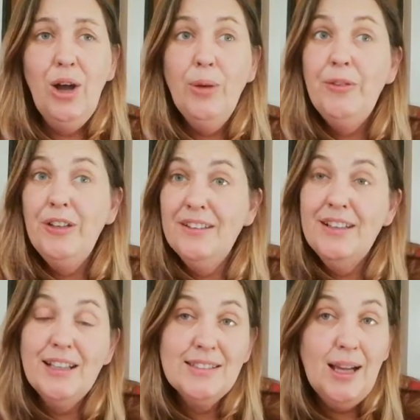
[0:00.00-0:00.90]
Hopefully
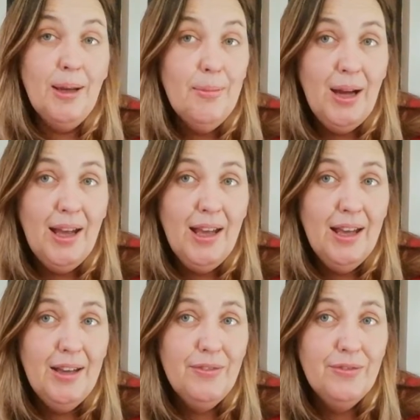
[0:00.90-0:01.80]
the next time
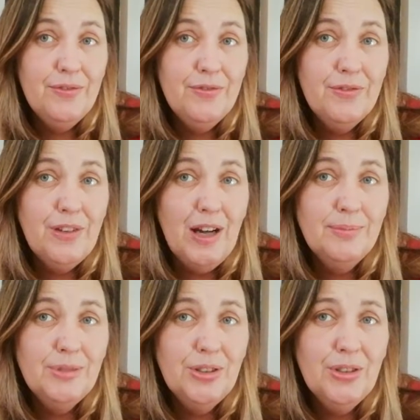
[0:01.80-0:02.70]

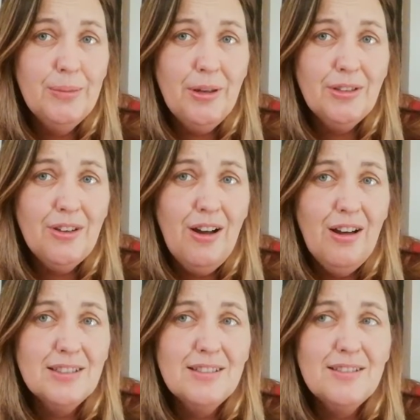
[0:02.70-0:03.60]
I'm doing the
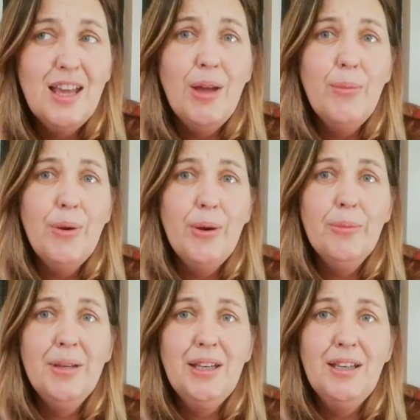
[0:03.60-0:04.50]
podcast, there
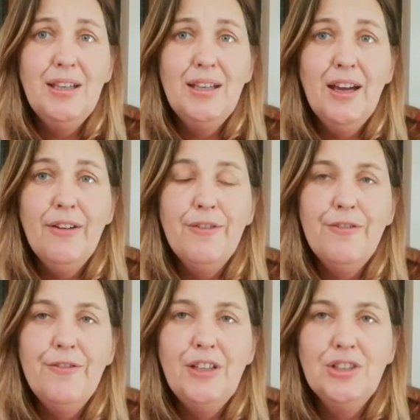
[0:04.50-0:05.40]
will be a
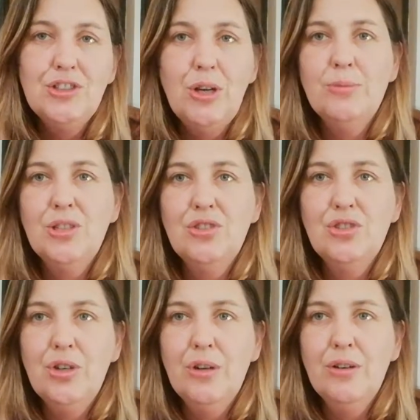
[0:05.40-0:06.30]
finished object
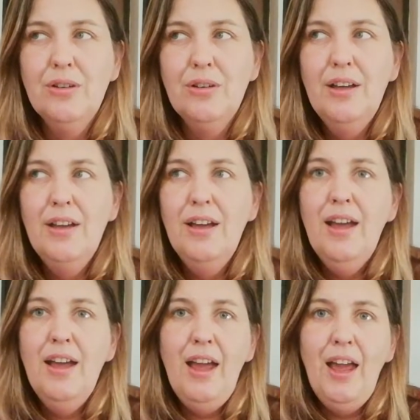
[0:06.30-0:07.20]
to show,
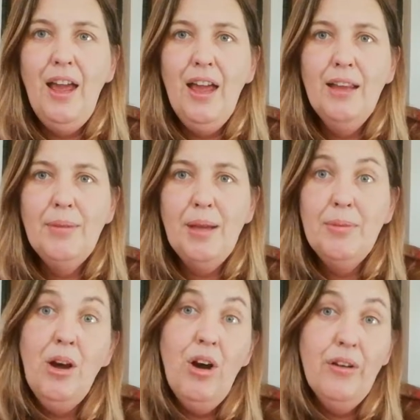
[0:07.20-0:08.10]
and
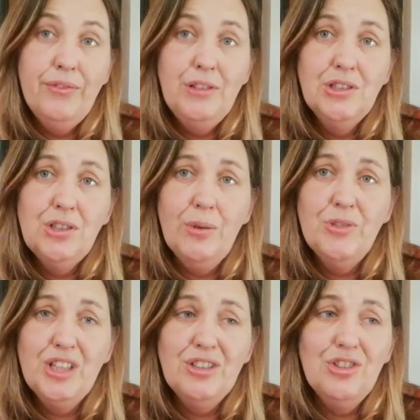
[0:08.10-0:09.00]
maybe a half finished
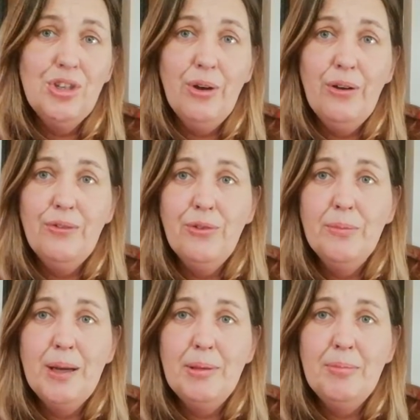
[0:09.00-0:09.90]
object to show
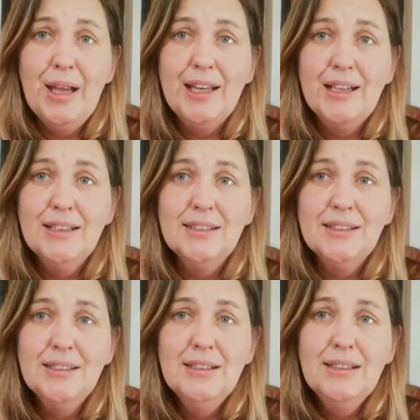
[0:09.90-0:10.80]
for a baby
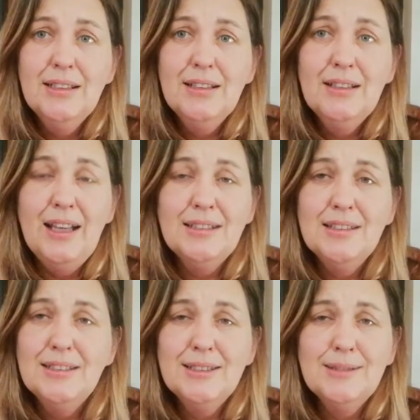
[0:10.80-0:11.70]
blanket.
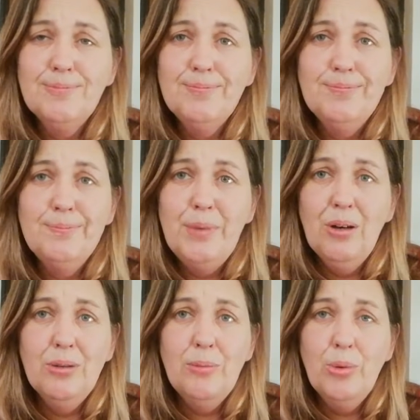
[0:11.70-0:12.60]
That's
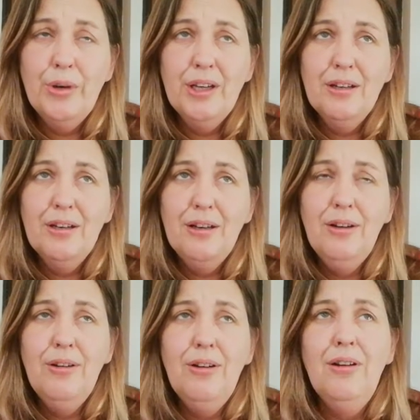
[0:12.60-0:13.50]
beyond boring.
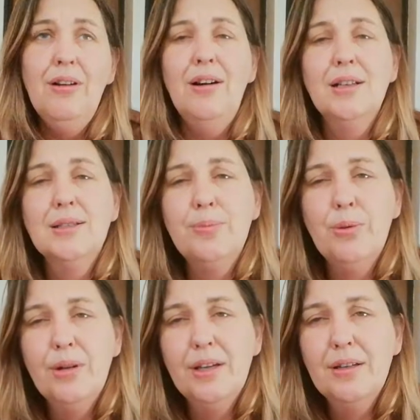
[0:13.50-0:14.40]
It's
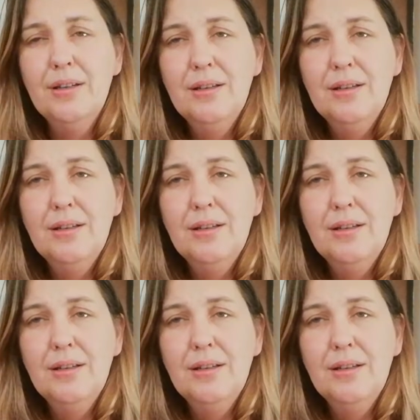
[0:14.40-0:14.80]
boring.